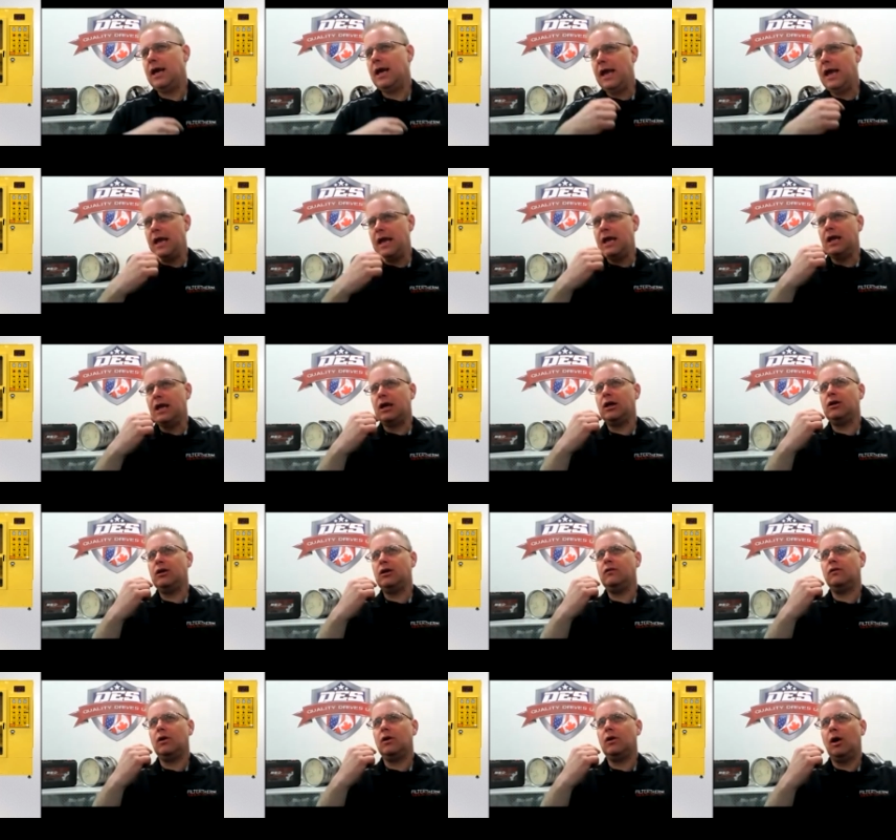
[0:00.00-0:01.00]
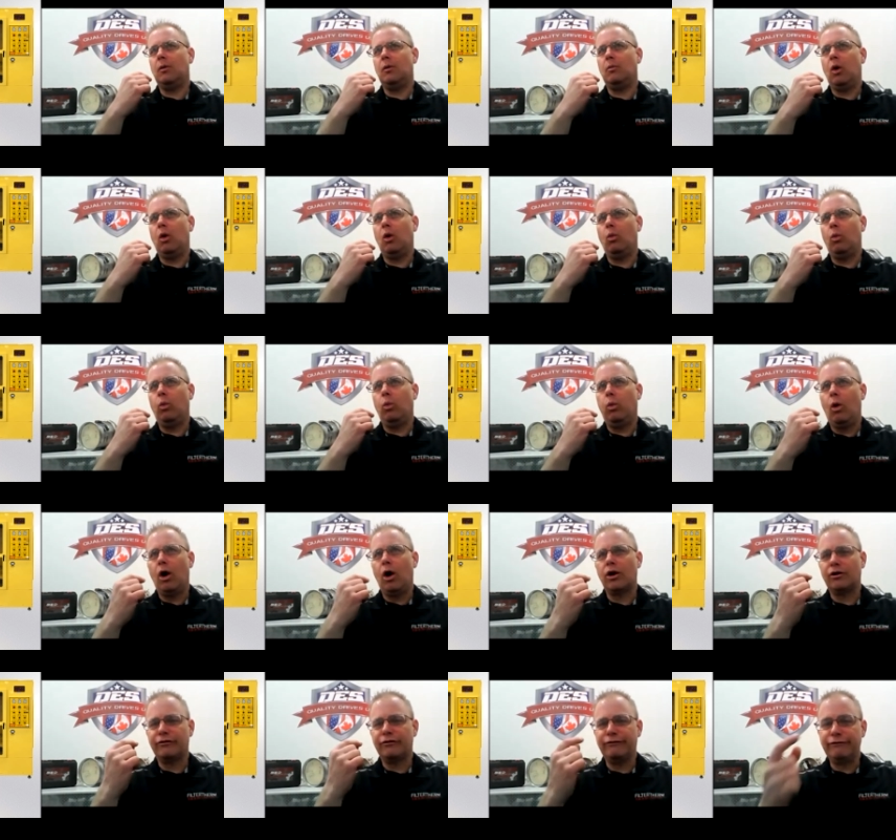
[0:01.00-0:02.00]
and
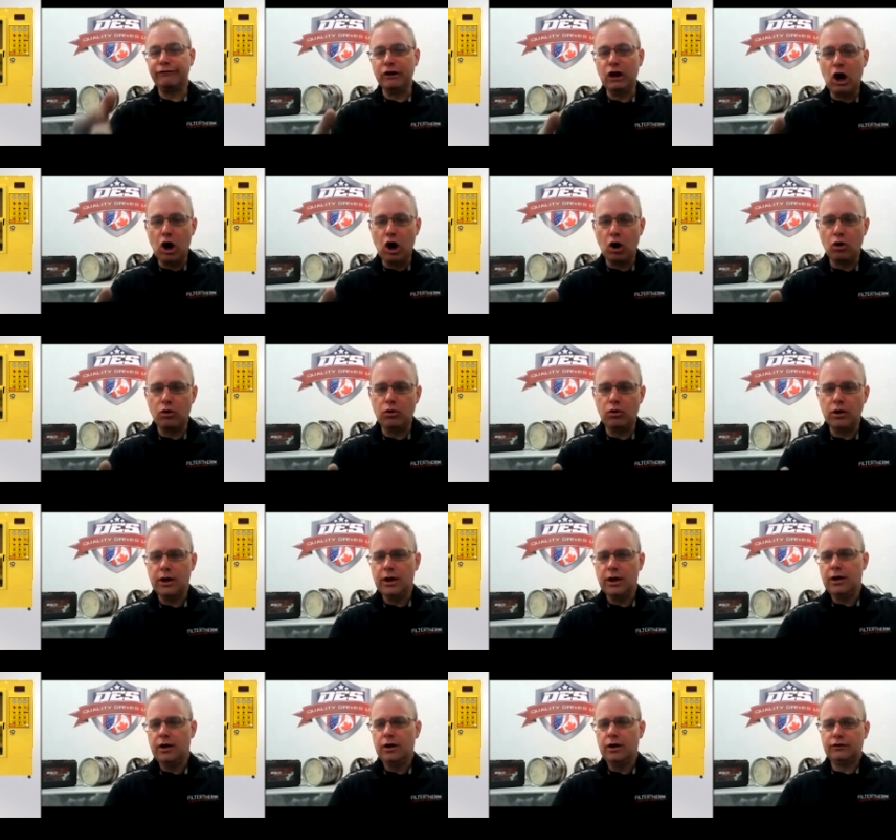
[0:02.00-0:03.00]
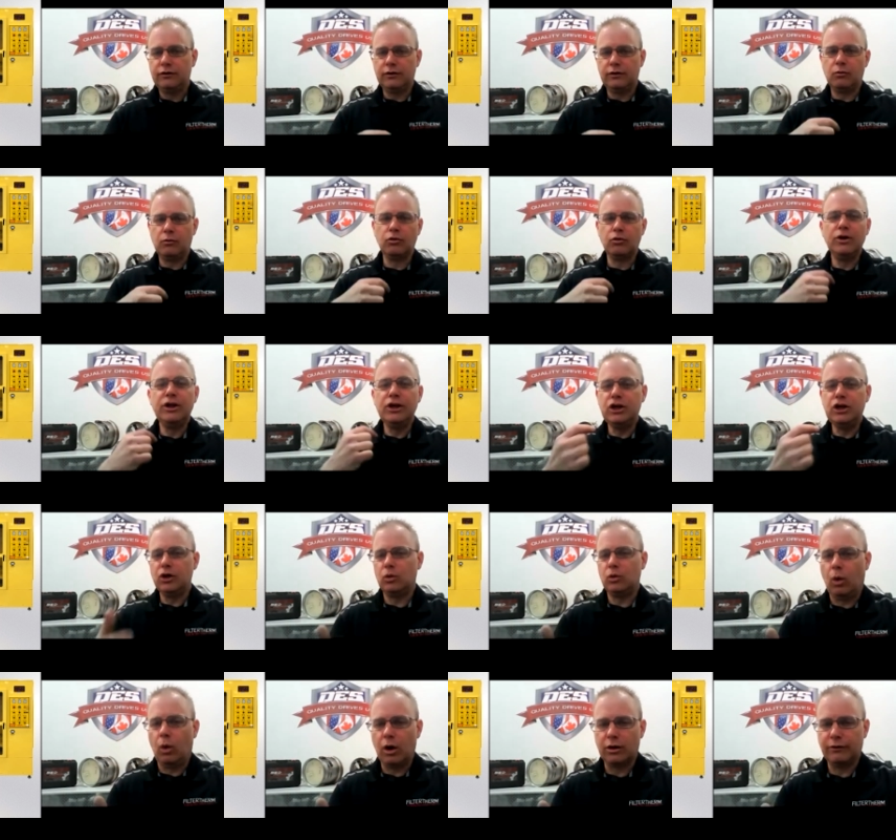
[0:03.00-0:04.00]
water flow, some really good
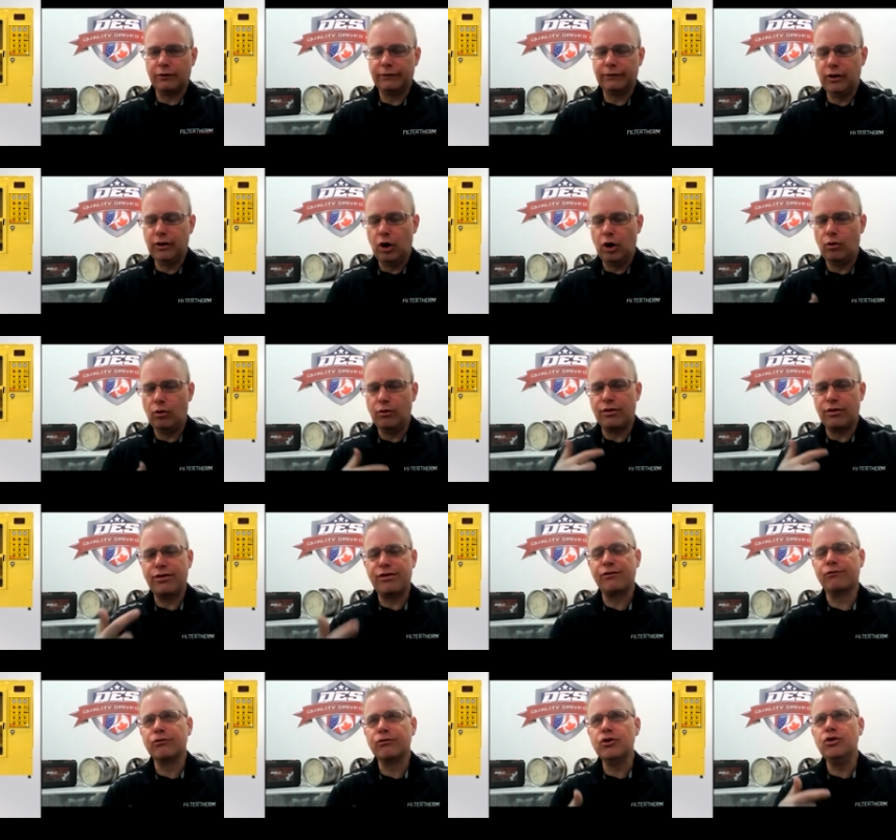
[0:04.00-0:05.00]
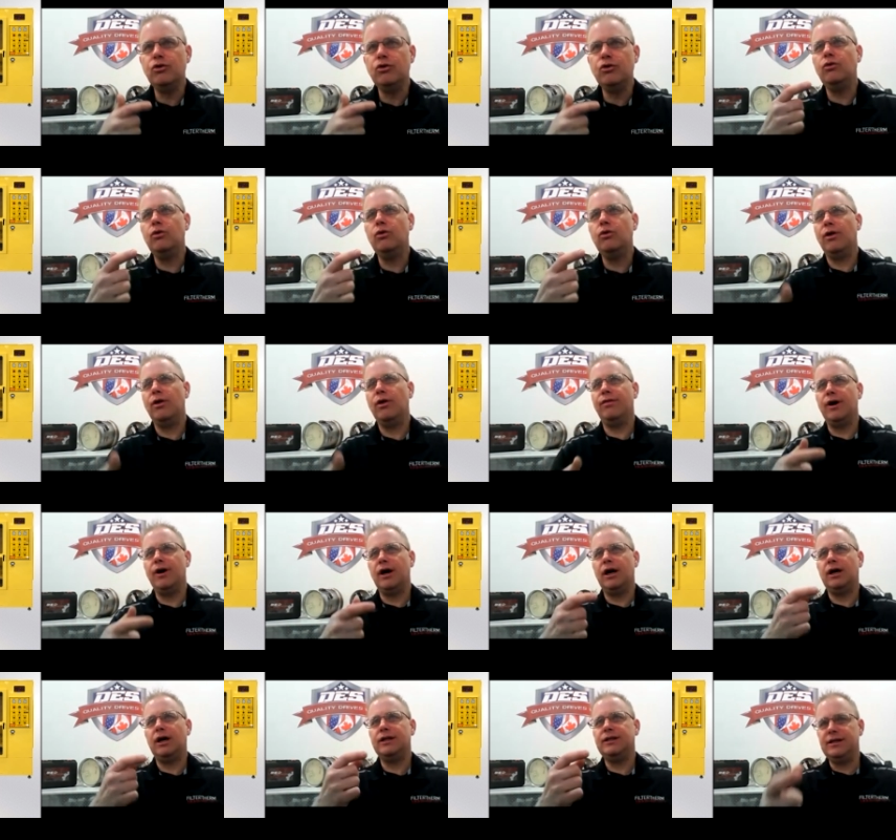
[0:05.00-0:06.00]
water flow through
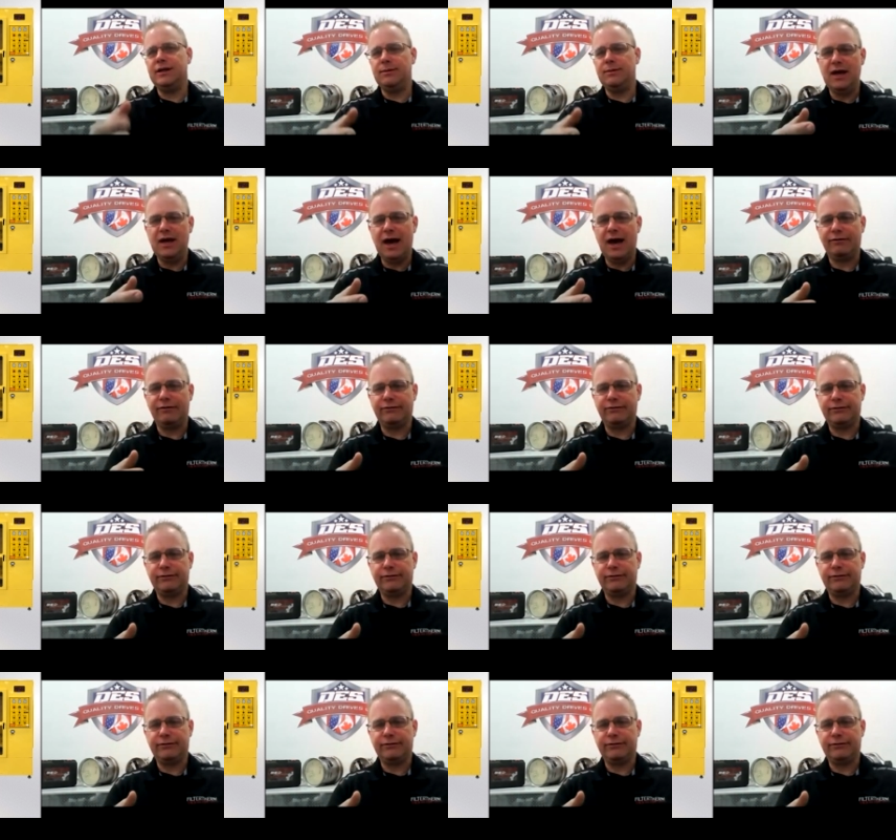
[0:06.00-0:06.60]
the DPF